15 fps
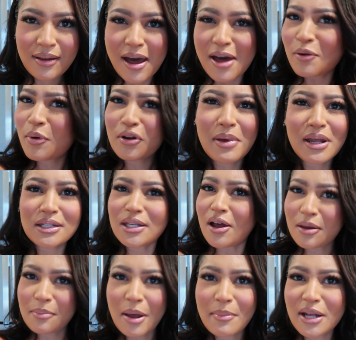I don't want nobody
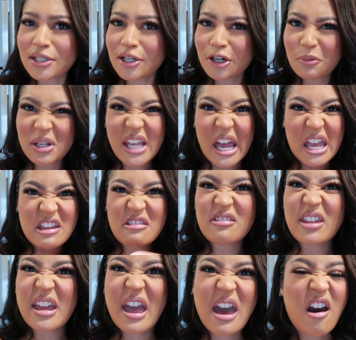talking about my turkey wings like, ew,
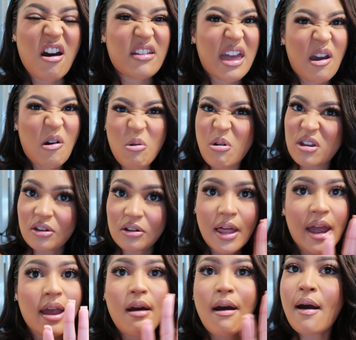they had all that oil.
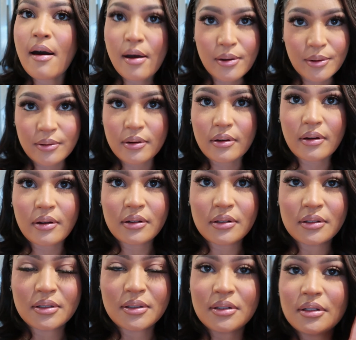Like, uh-uh, girl.
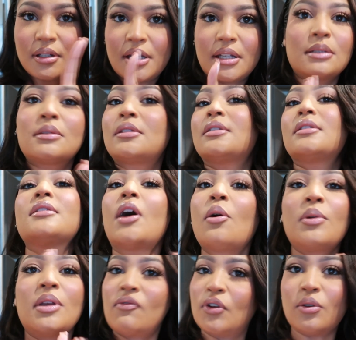Because
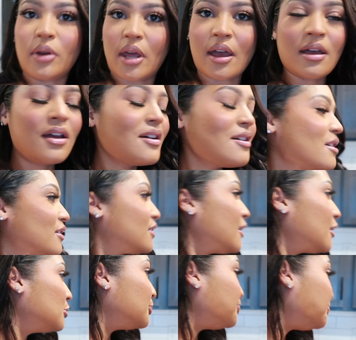don't even do that.
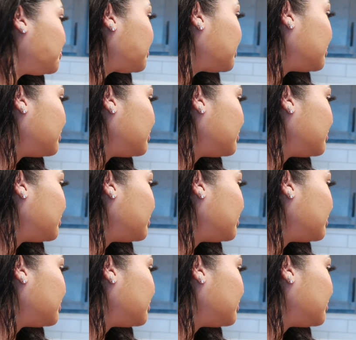So